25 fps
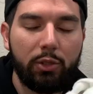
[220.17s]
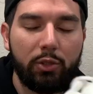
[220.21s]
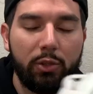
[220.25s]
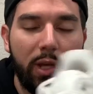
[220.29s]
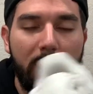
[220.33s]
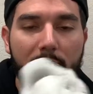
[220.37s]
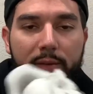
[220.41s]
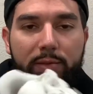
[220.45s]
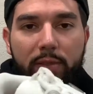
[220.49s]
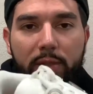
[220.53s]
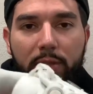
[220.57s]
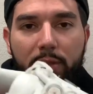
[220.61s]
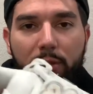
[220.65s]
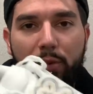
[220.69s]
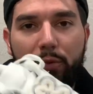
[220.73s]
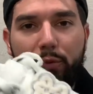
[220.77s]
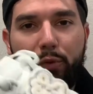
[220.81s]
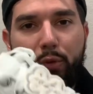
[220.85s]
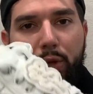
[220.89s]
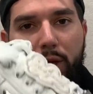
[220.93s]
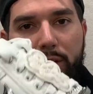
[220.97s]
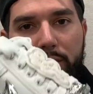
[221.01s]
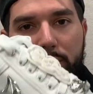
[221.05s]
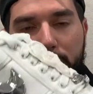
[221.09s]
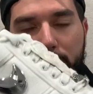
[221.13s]
So I've done a
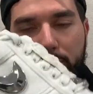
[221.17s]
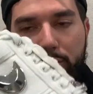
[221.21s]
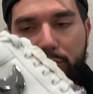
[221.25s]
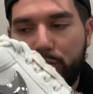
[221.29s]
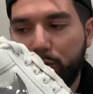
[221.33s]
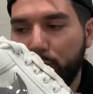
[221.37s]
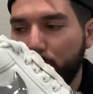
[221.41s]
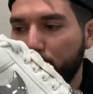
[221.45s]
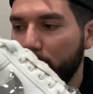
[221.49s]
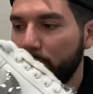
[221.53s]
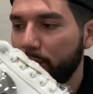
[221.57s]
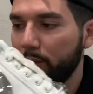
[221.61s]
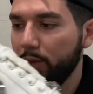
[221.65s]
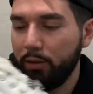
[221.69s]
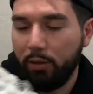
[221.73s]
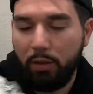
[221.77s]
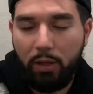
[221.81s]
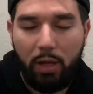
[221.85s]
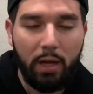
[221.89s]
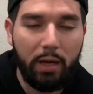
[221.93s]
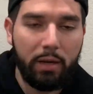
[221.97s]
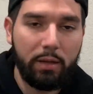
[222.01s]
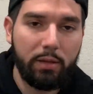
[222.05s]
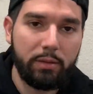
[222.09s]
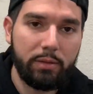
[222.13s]
review on these 2 and a
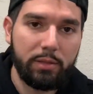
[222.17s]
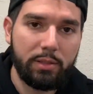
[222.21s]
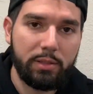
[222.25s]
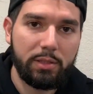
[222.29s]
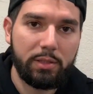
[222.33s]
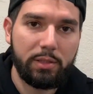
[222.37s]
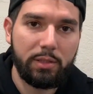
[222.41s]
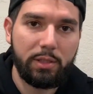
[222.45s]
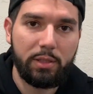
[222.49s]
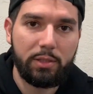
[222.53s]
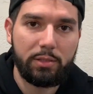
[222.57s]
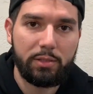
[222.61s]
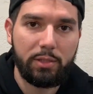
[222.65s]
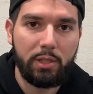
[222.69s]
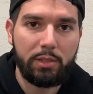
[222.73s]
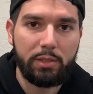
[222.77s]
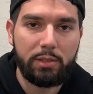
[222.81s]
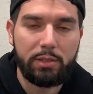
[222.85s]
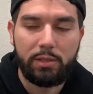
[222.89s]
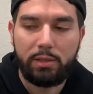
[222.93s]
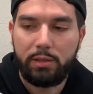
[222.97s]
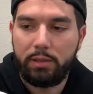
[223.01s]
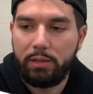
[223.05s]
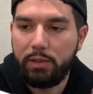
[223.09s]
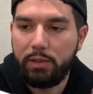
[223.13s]
lot of these sneakers on this